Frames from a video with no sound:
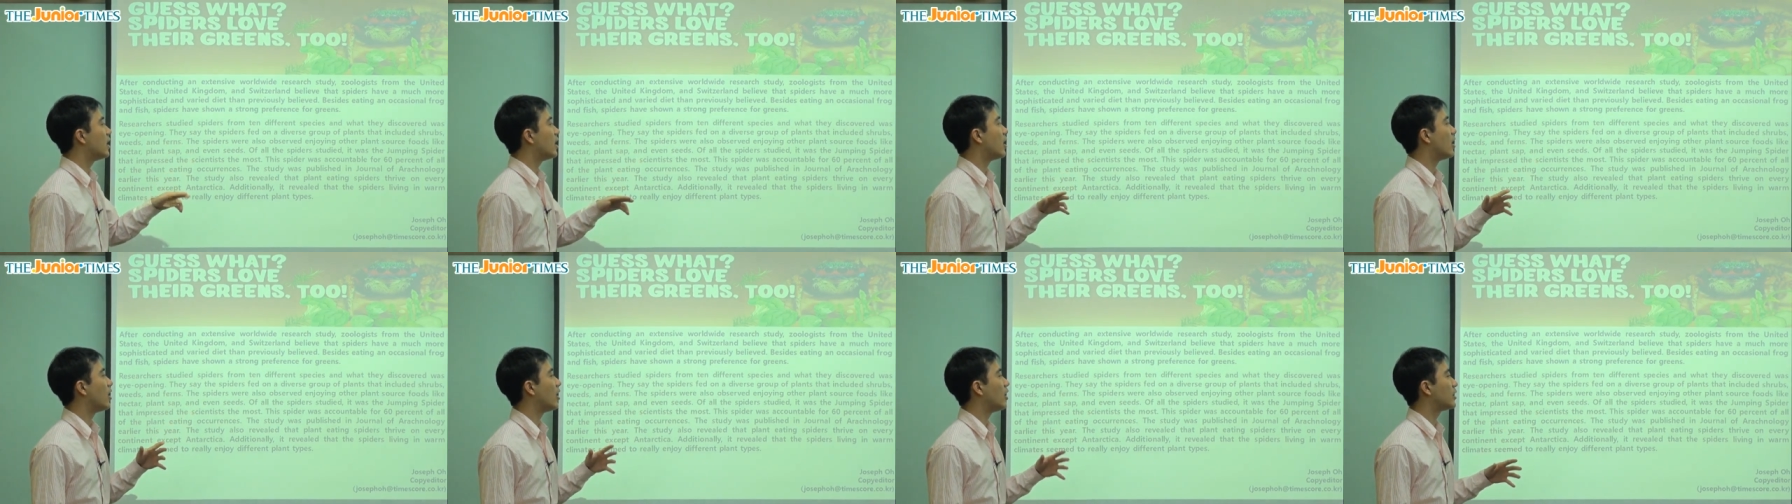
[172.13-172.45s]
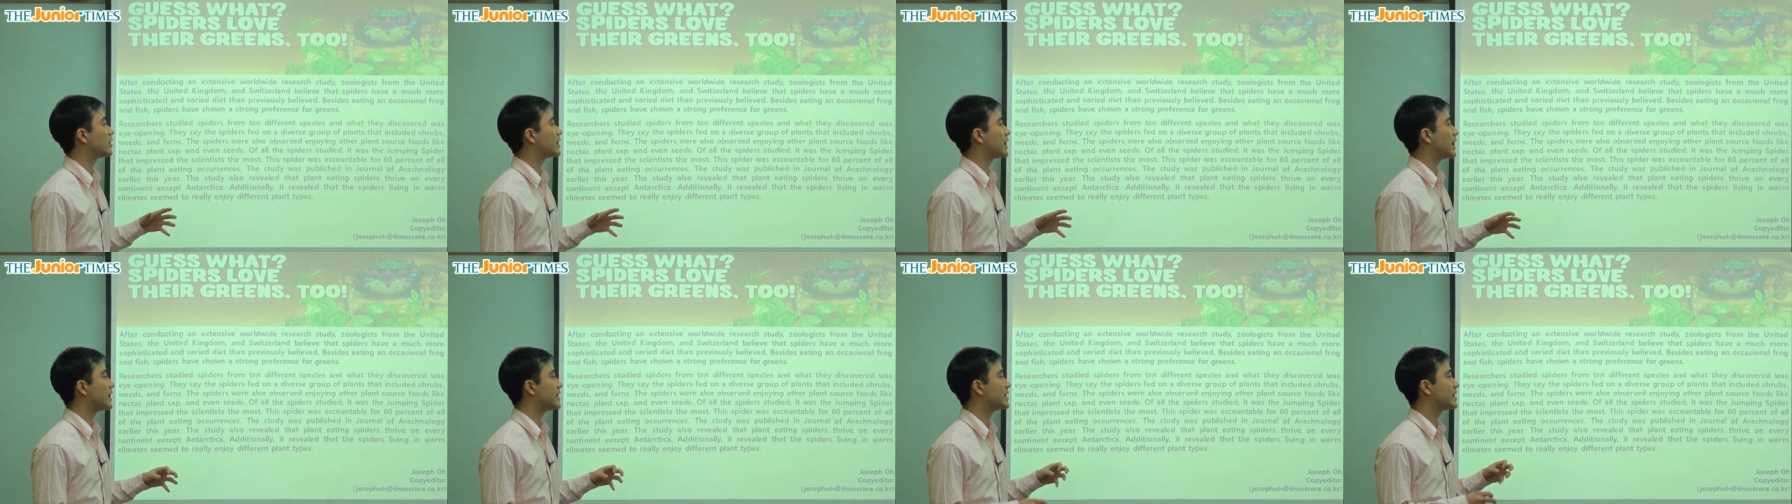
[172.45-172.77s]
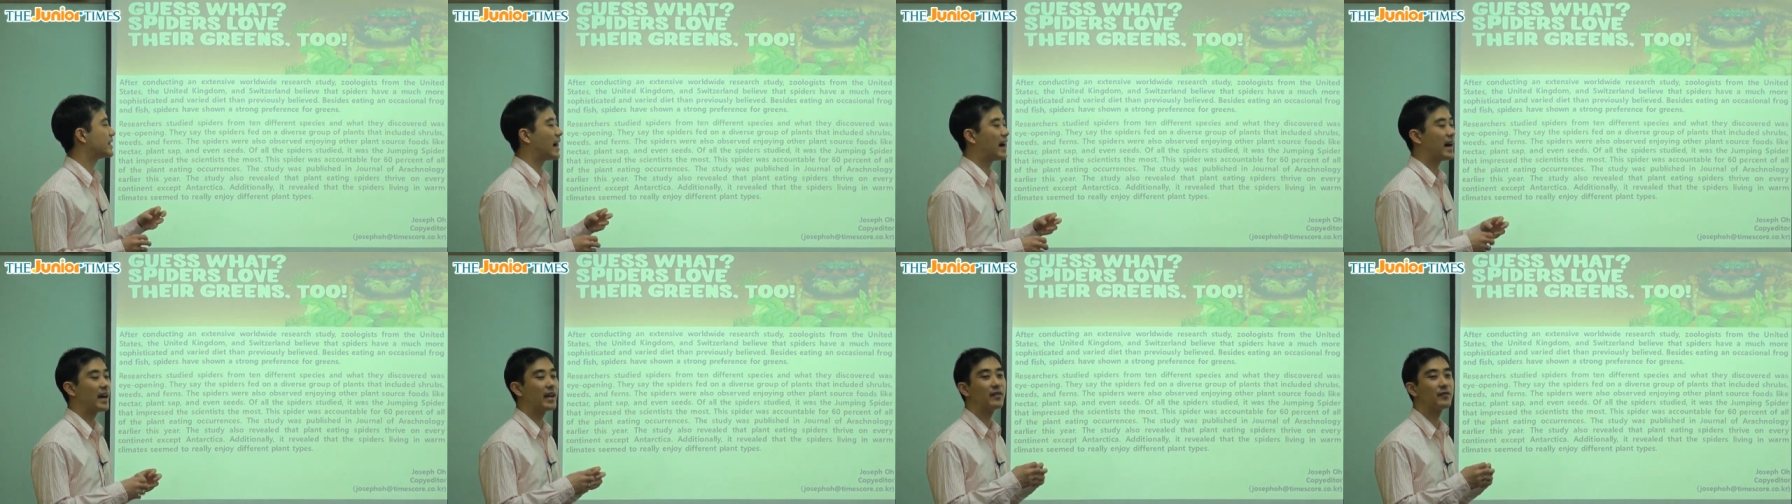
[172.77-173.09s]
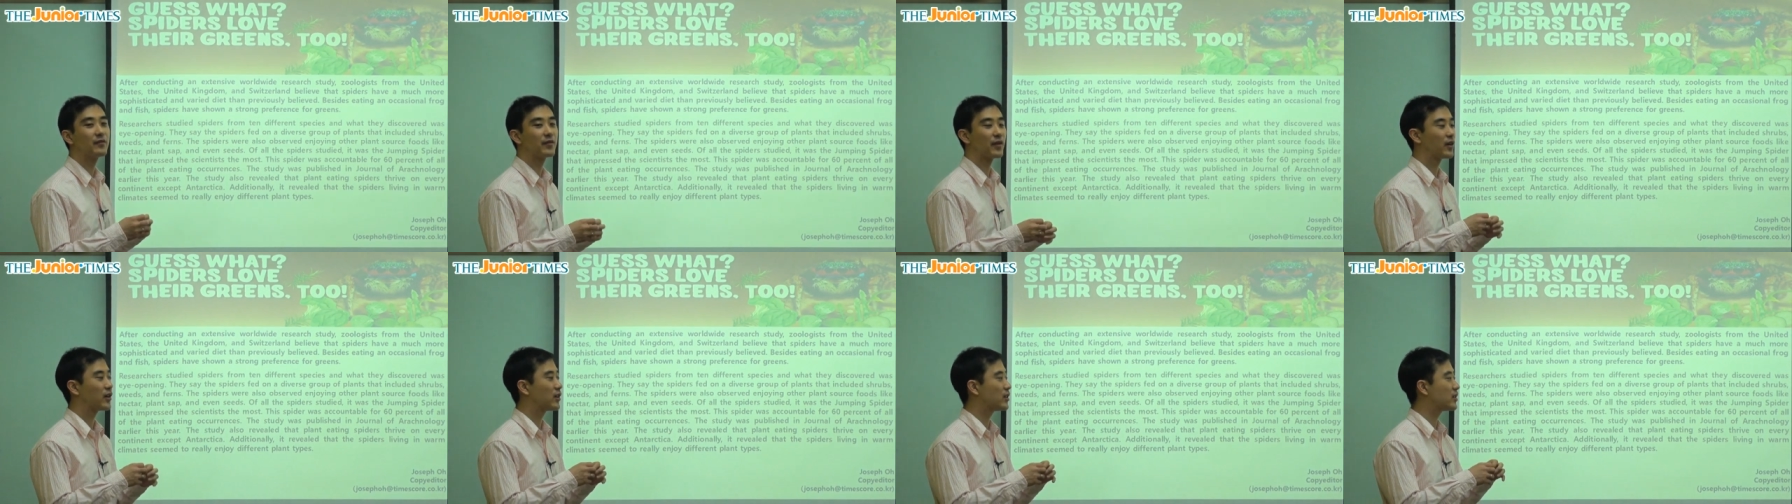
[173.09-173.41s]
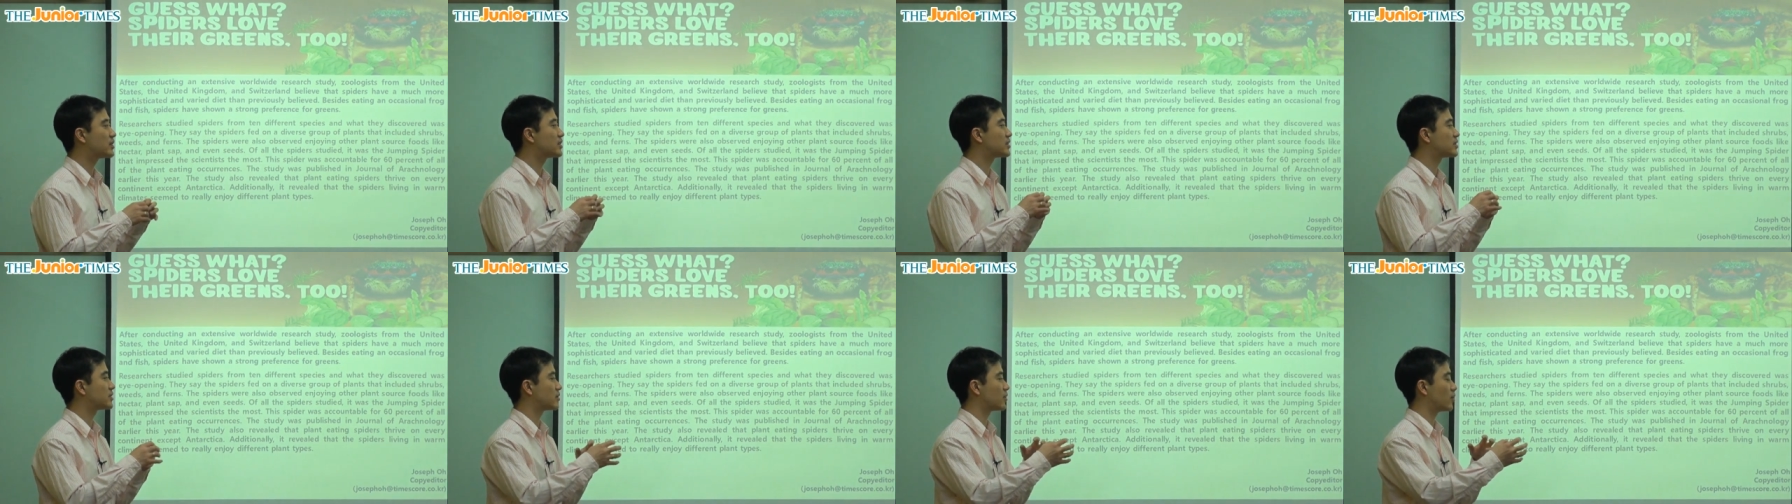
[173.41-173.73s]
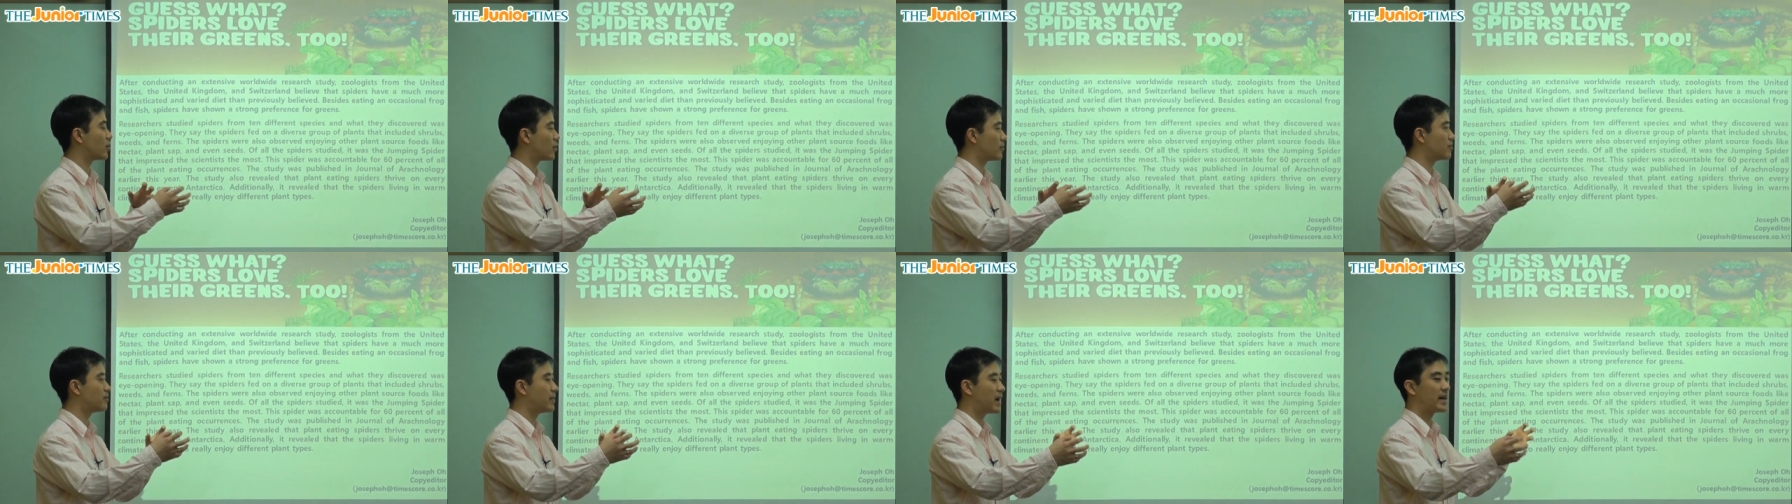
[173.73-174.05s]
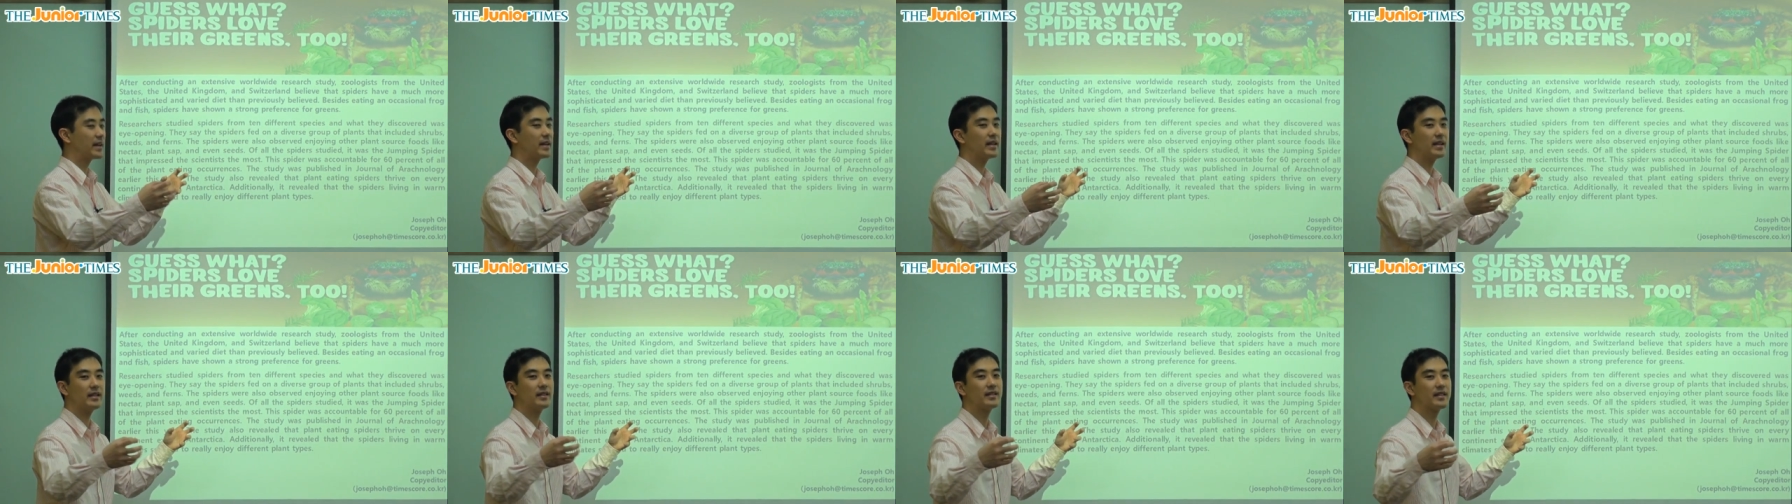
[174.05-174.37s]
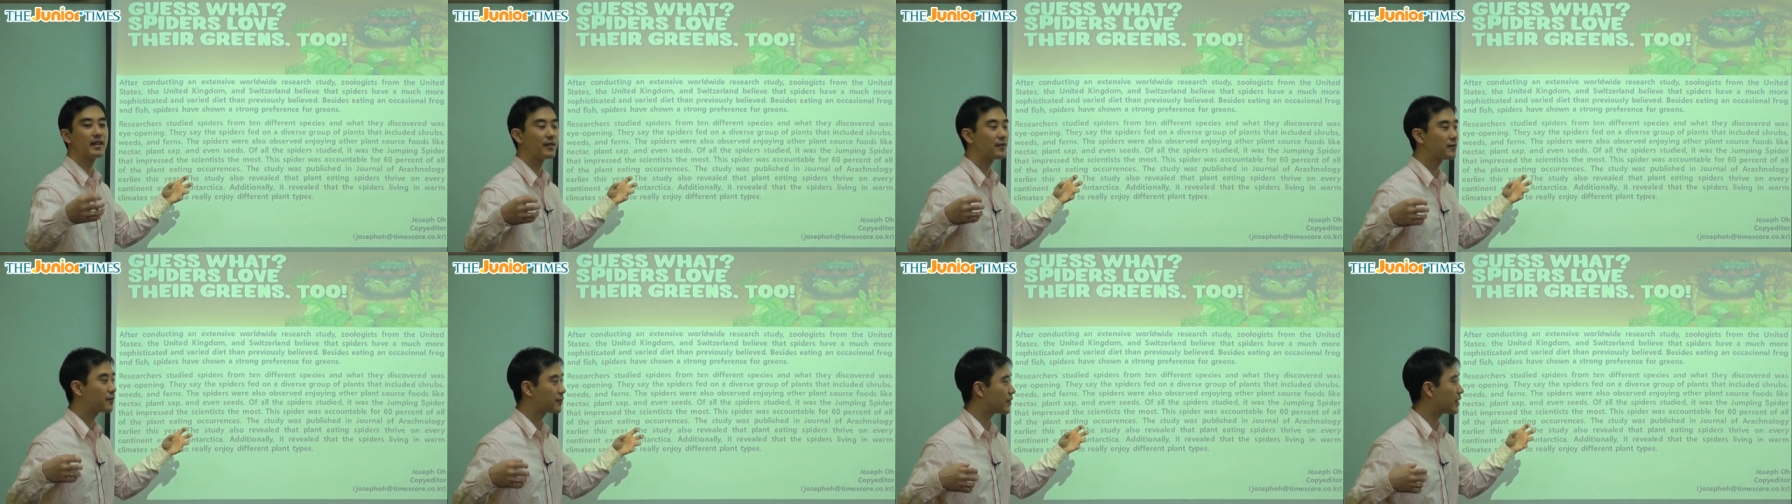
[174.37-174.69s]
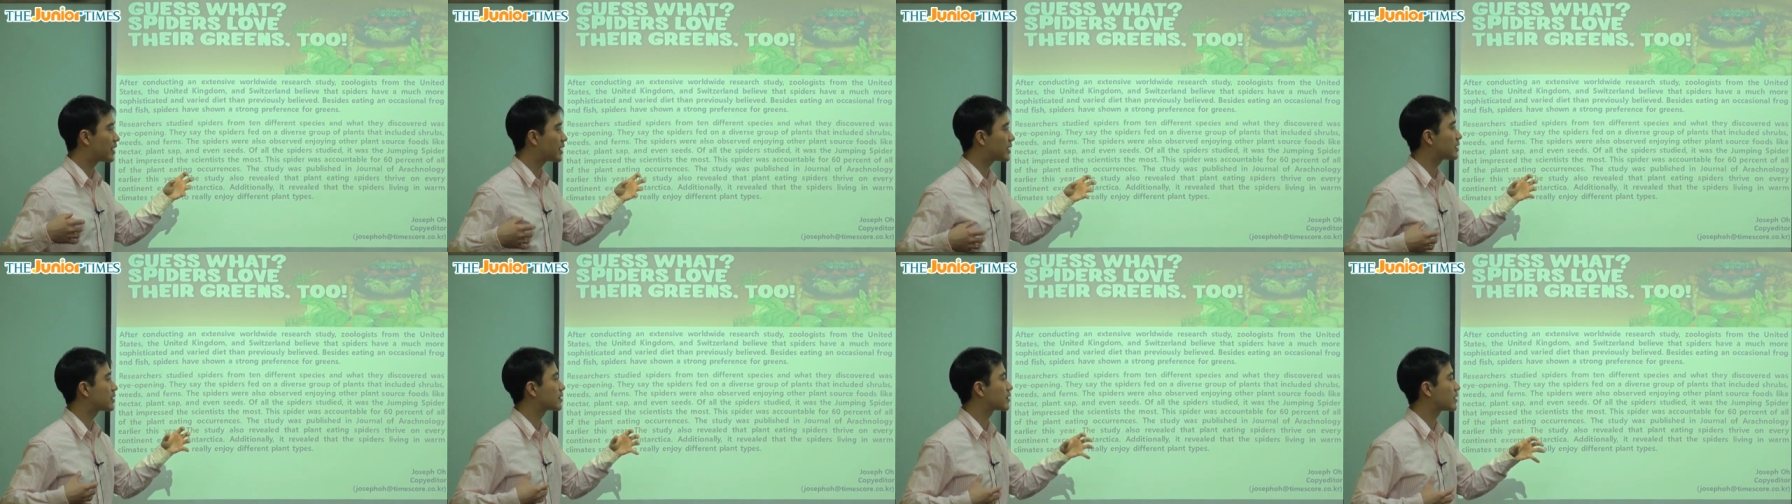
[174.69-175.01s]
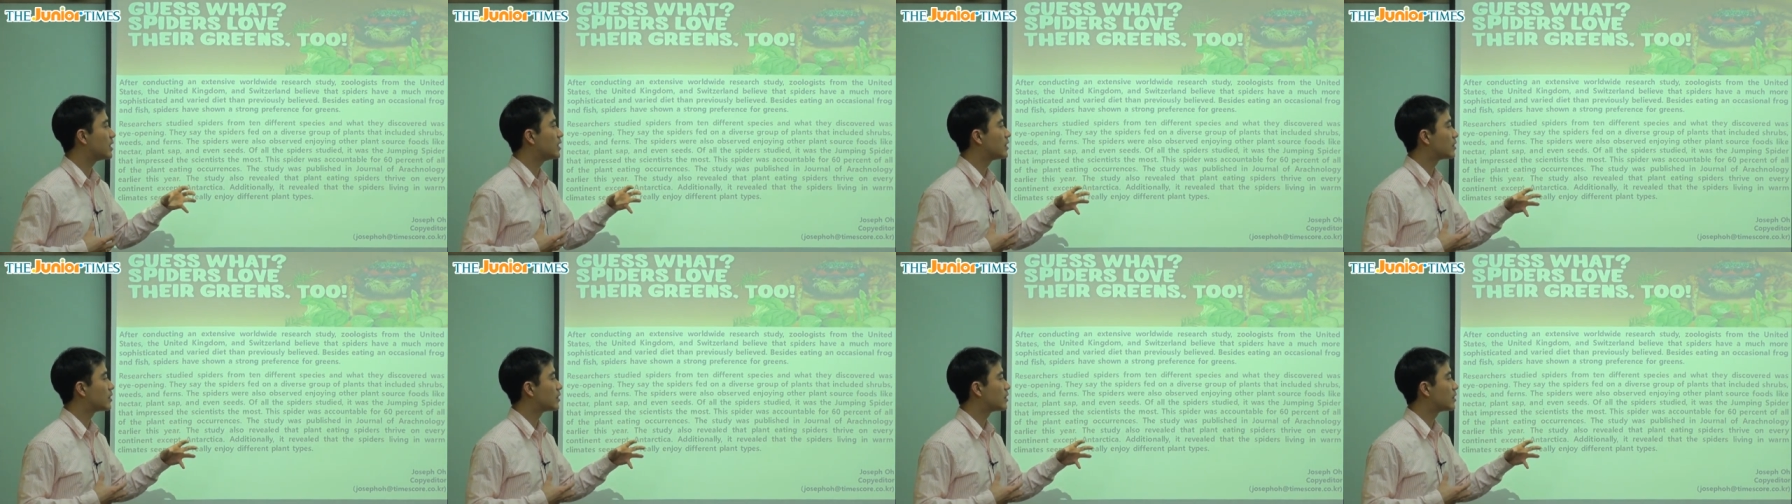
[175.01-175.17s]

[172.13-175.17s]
on a diverse or many different